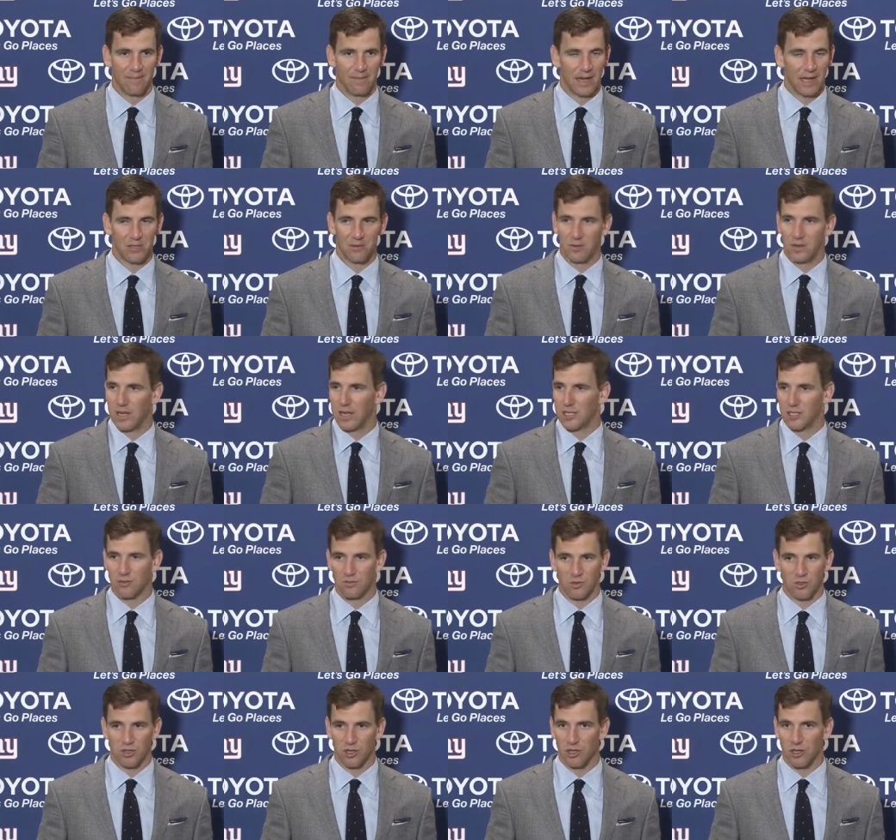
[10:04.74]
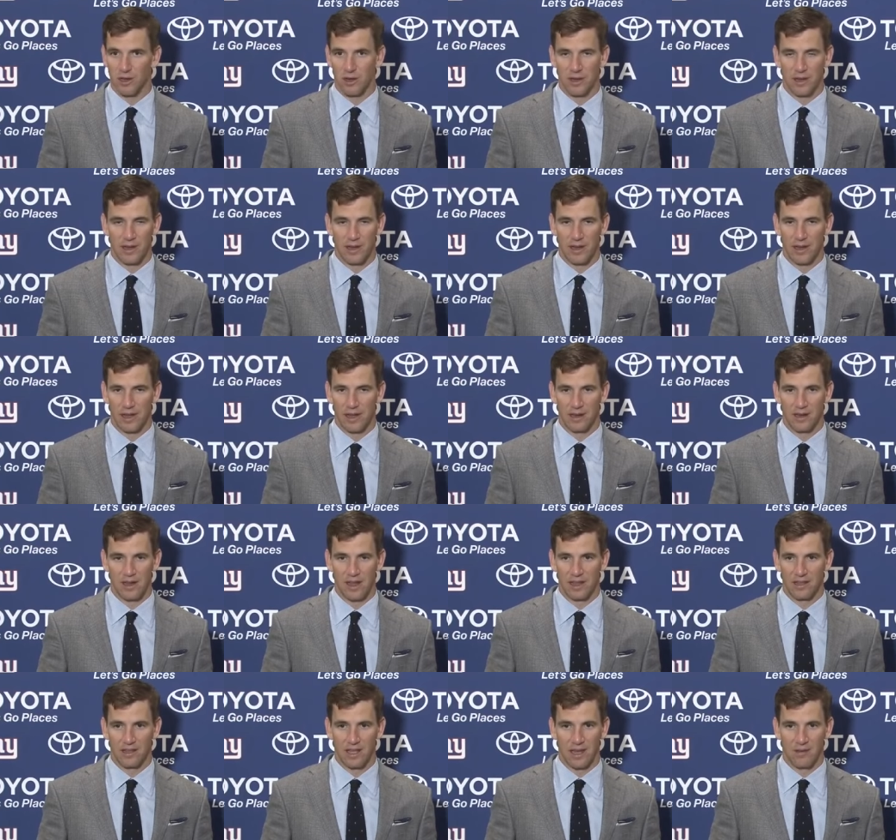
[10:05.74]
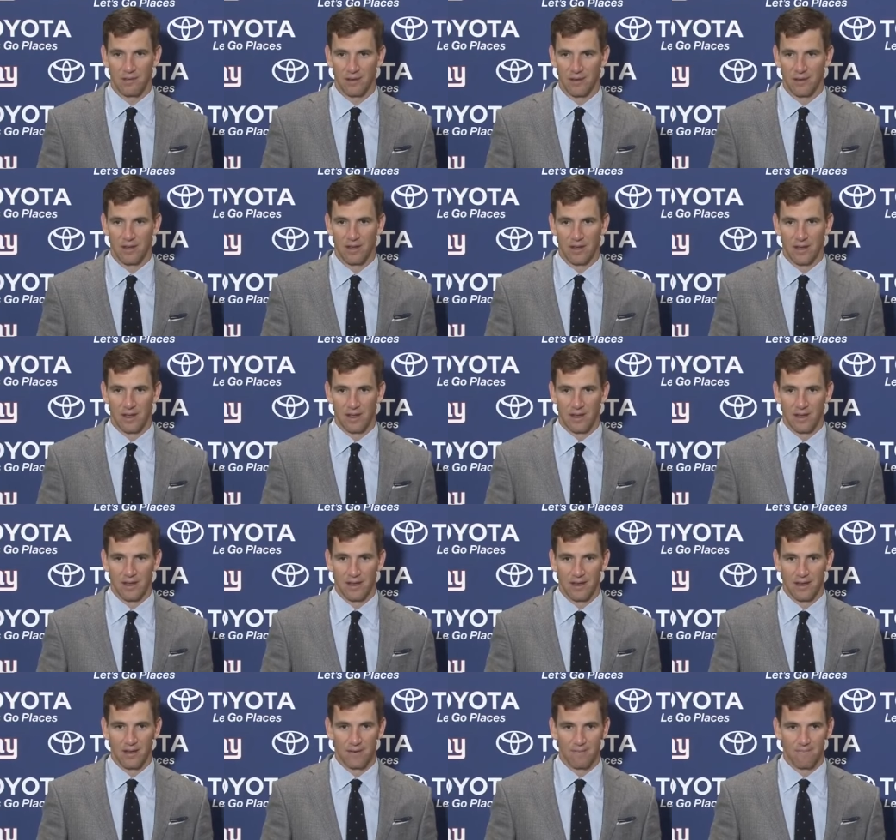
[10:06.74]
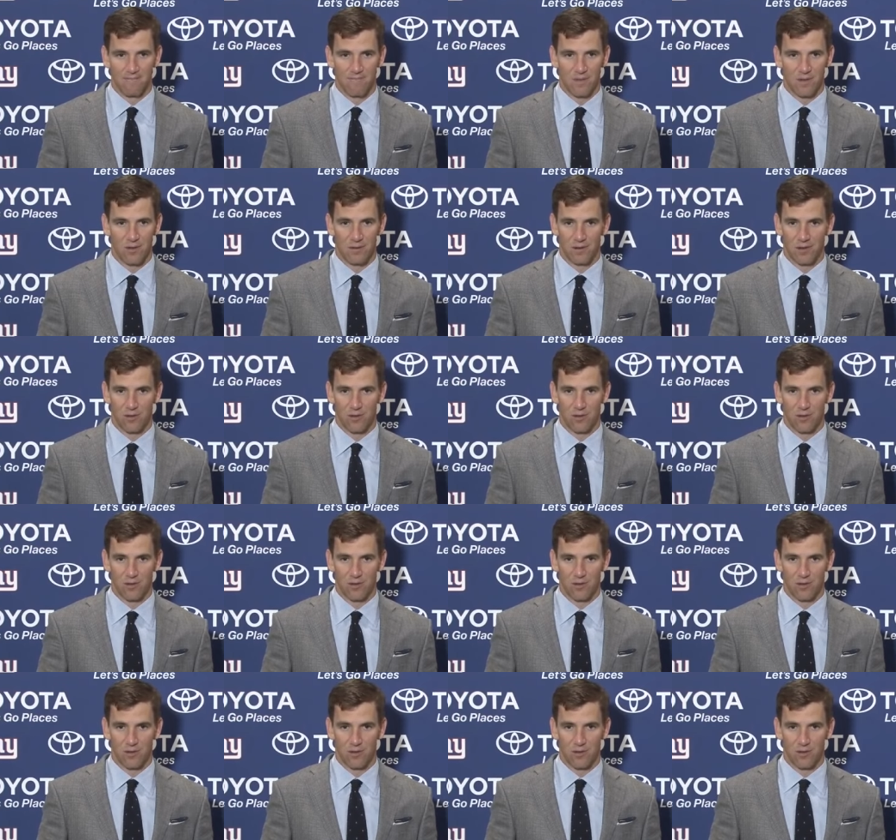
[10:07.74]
pass protection was good. And had time to, you know,